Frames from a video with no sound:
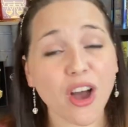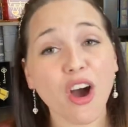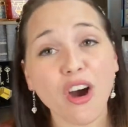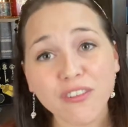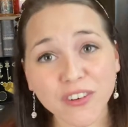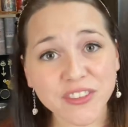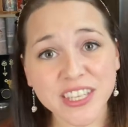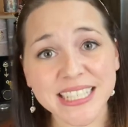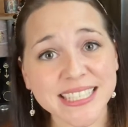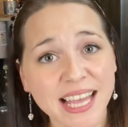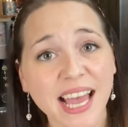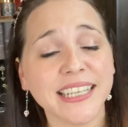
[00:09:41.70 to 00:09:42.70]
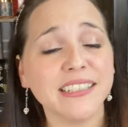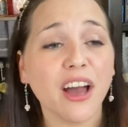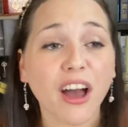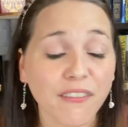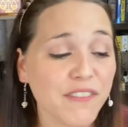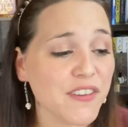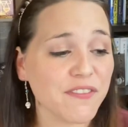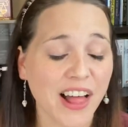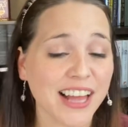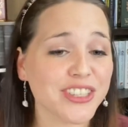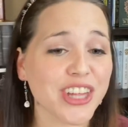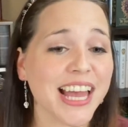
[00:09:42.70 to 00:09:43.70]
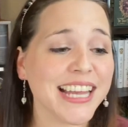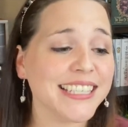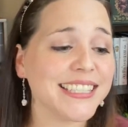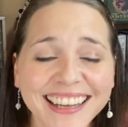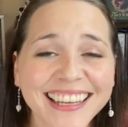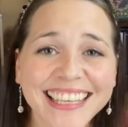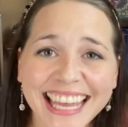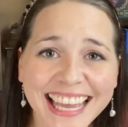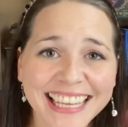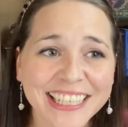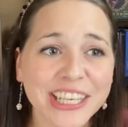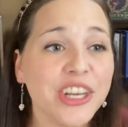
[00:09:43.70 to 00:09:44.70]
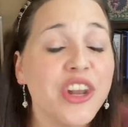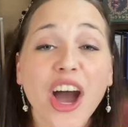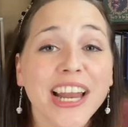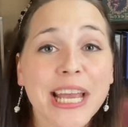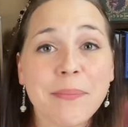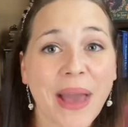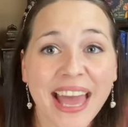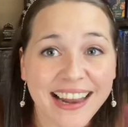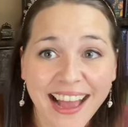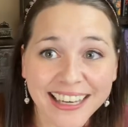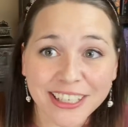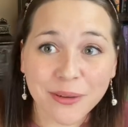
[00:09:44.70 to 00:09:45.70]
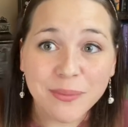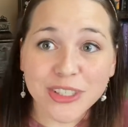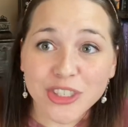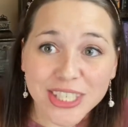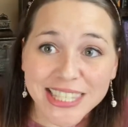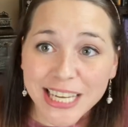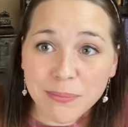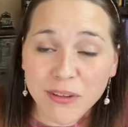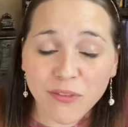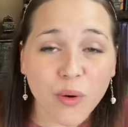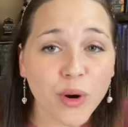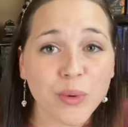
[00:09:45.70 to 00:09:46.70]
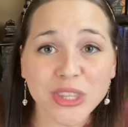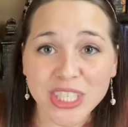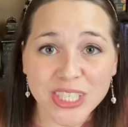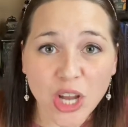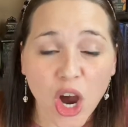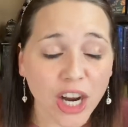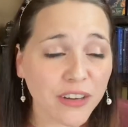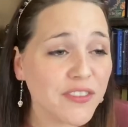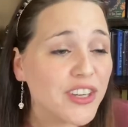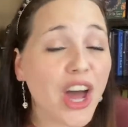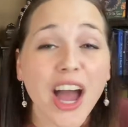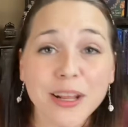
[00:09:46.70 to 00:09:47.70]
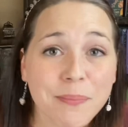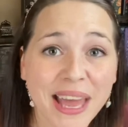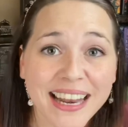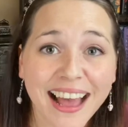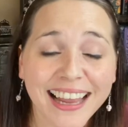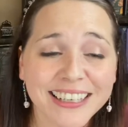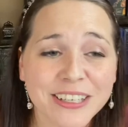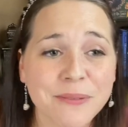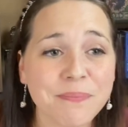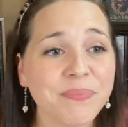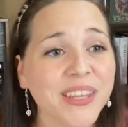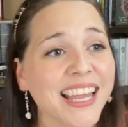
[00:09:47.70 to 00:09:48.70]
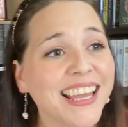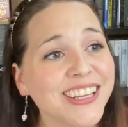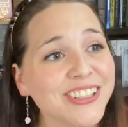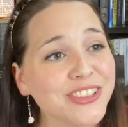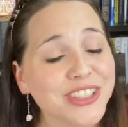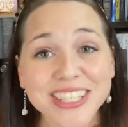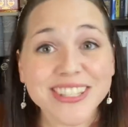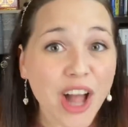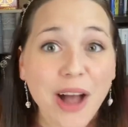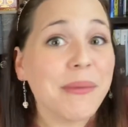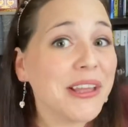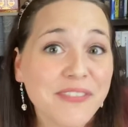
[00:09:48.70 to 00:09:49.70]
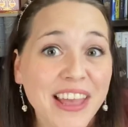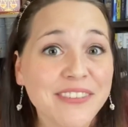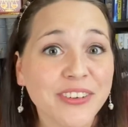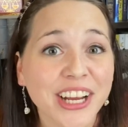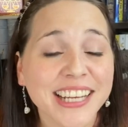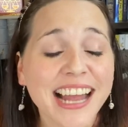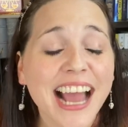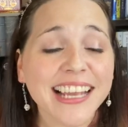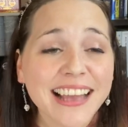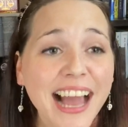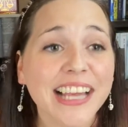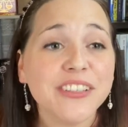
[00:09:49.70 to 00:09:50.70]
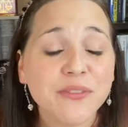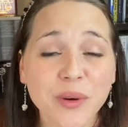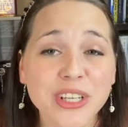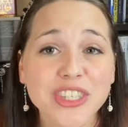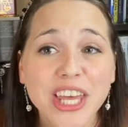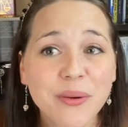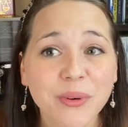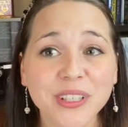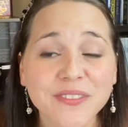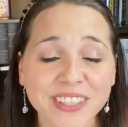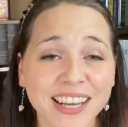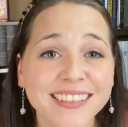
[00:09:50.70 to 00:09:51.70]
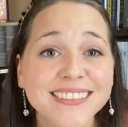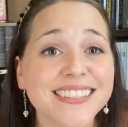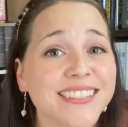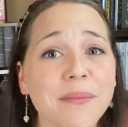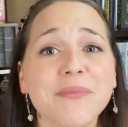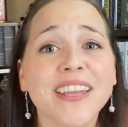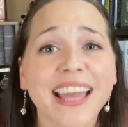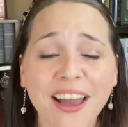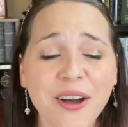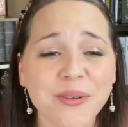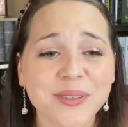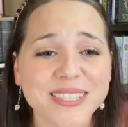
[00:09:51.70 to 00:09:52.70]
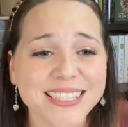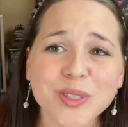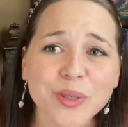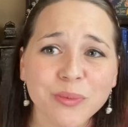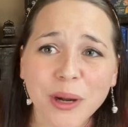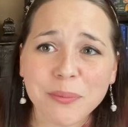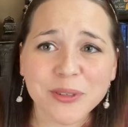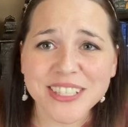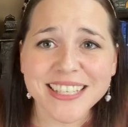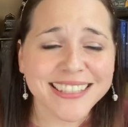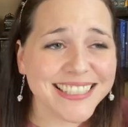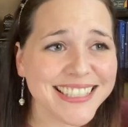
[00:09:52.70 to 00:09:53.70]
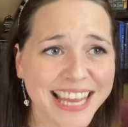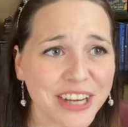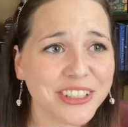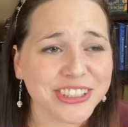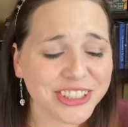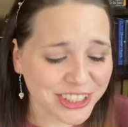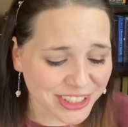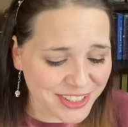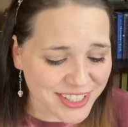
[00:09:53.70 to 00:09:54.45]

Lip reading: over the design of the flashlight. Again, not a bad item, just like before with the scarf, not a bad item. Just not my favorite. I kind of wish they would have done something else to represent these characters.